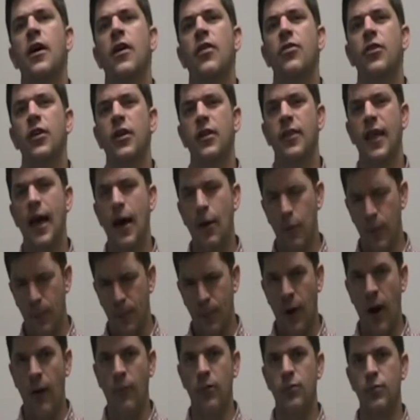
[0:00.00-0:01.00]
then that would
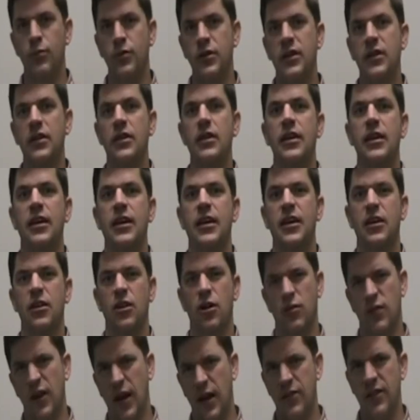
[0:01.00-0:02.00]
probably hit
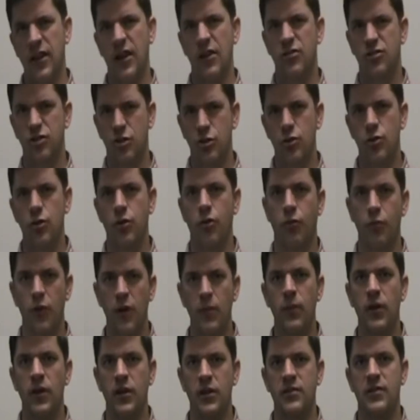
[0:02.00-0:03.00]
around that 2 to 3
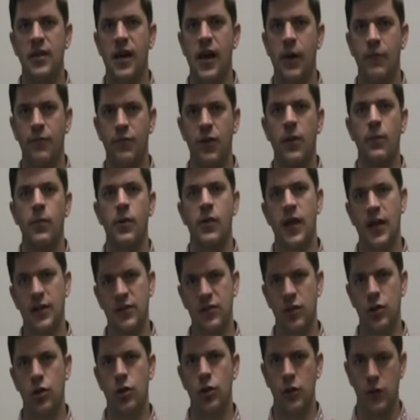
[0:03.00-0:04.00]
minute time frame. And
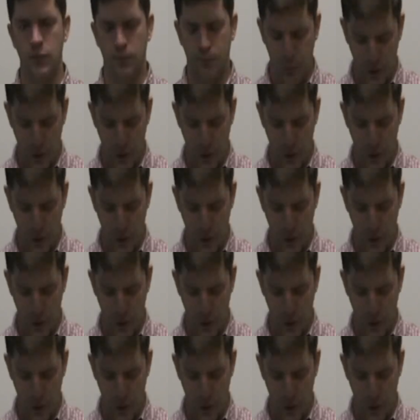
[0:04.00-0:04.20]
that's a good